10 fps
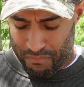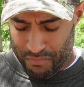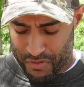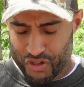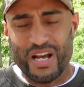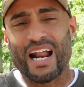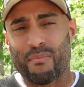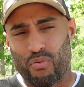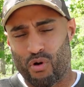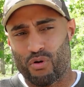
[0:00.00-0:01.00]
shot
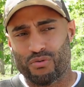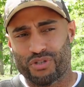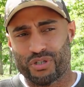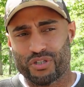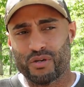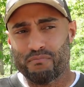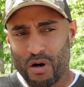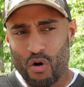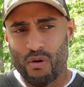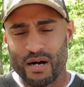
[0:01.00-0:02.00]
approach to
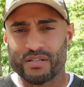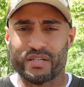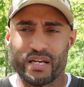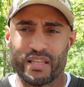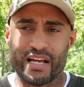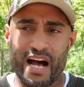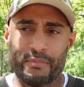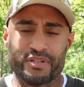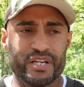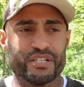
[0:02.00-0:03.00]
bow hunting than
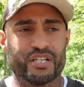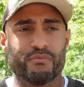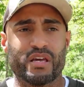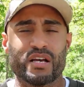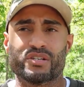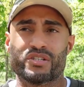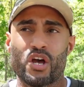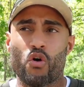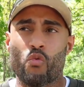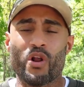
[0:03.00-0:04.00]
competition, because
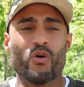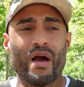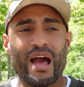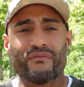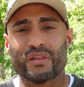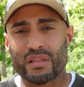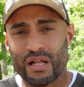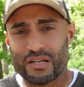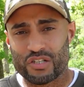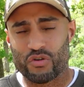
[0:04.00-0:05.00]
we don't have the
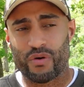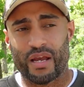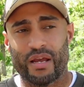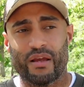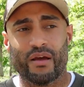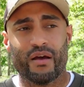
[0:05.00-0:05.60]
luxury